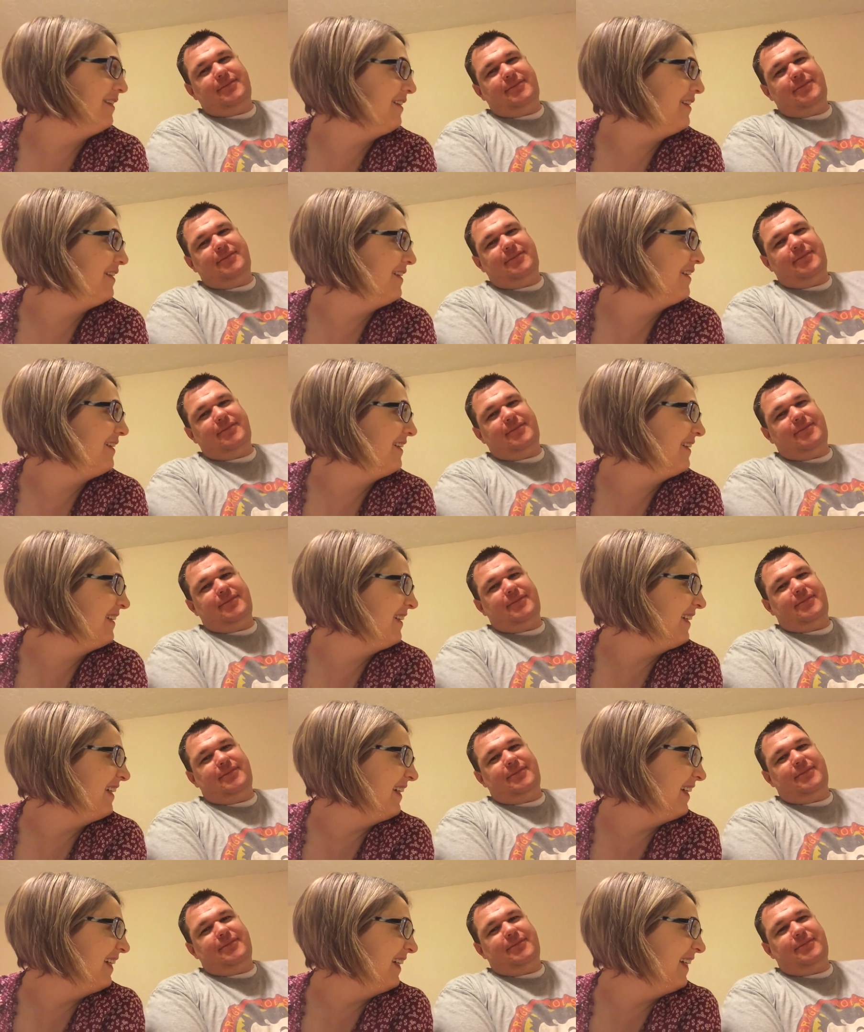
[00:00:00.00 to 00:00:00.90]

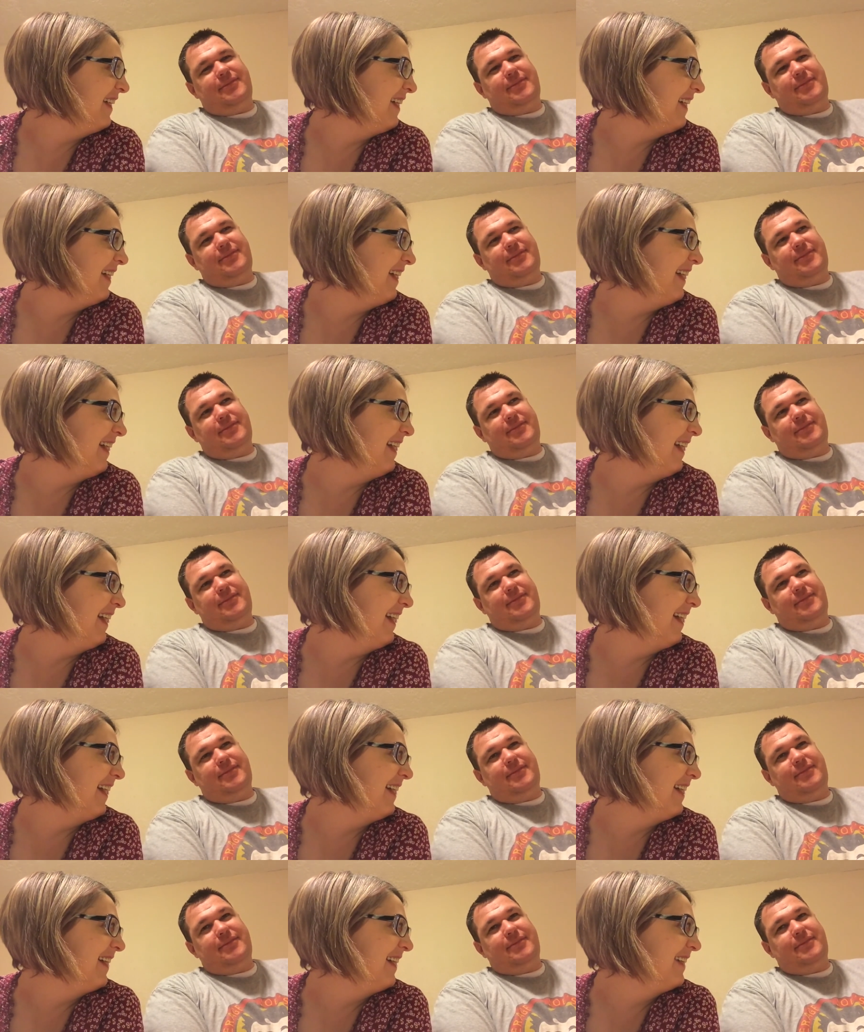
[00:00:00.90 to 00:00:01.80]

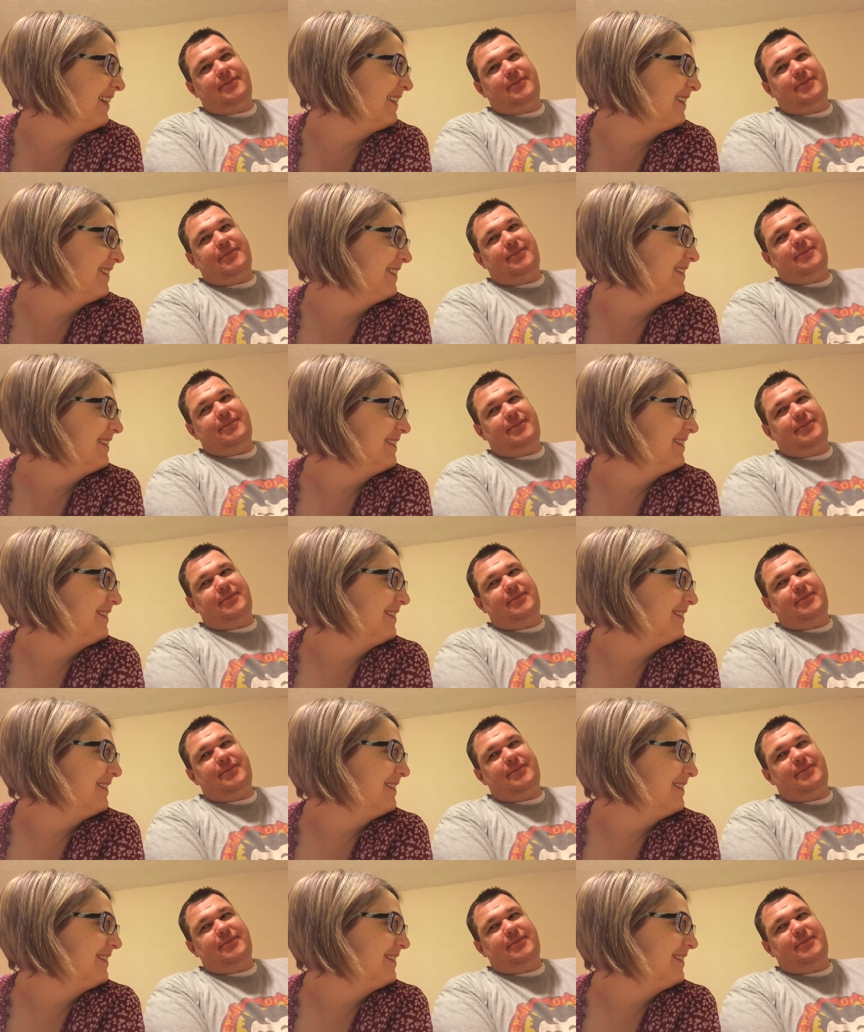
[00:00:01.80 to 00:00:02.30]
No one is speaking in this clip.